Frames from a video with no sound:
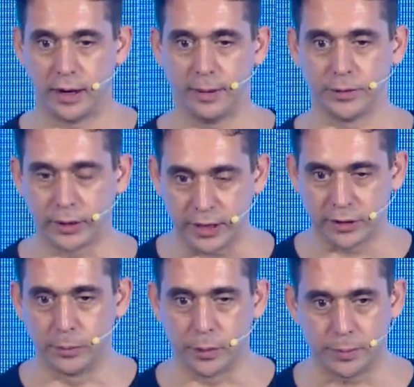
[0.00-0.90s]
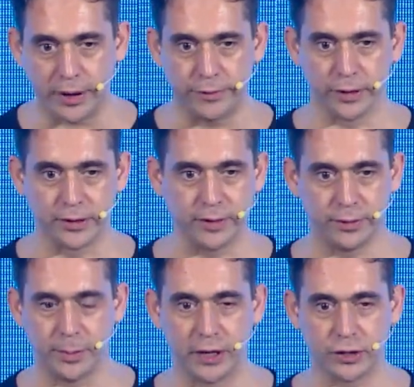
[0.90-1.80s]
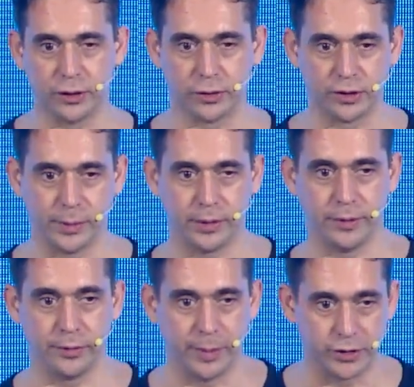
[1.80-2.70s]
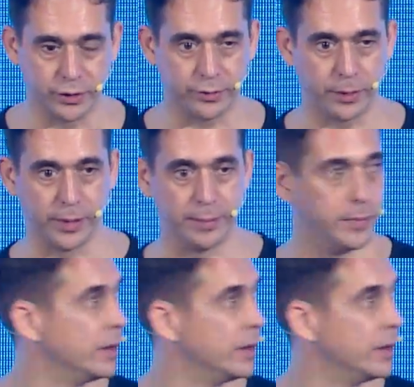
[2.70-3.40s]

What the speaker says: So get some more preference information or some other information from them.